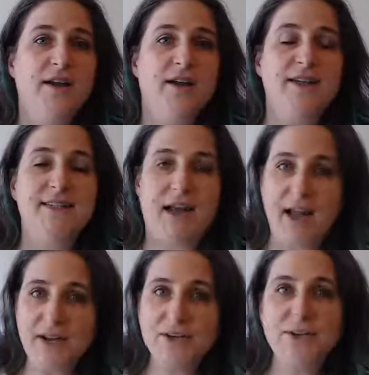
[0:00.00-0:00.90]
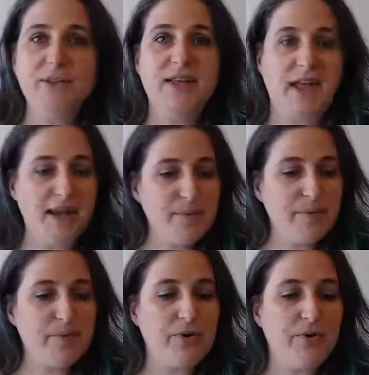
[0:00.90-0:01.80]
entitled,
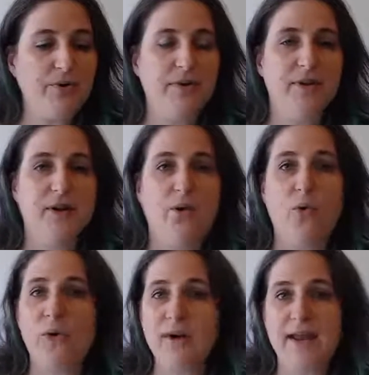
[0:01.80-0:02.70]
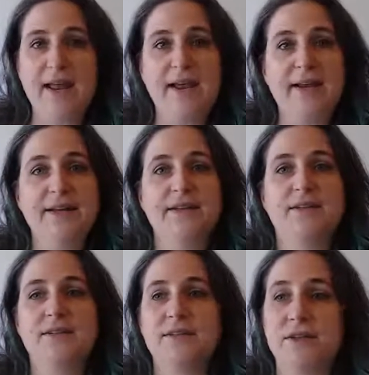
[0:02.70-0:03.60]
capable, ordained
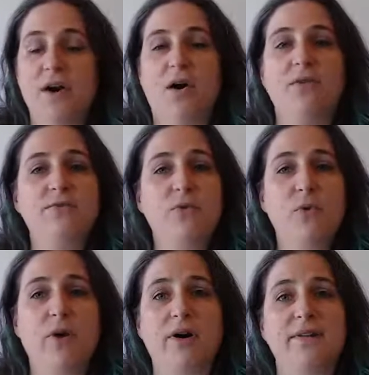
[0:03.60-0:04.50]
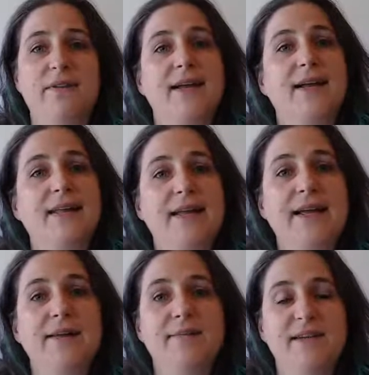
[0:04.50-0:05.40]
to call forth and
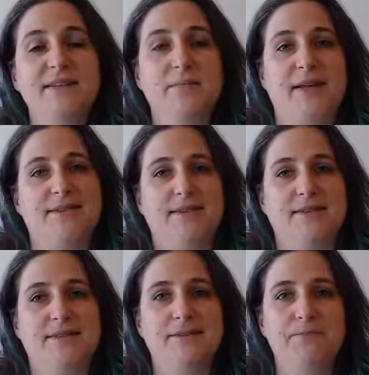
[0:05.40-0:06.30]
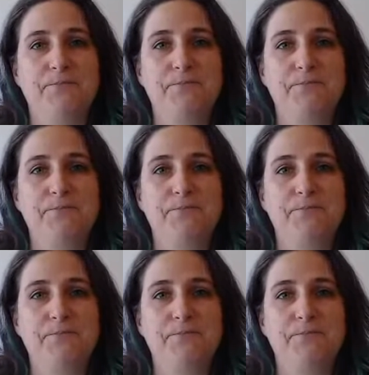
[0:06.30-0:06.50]
claim these blessings.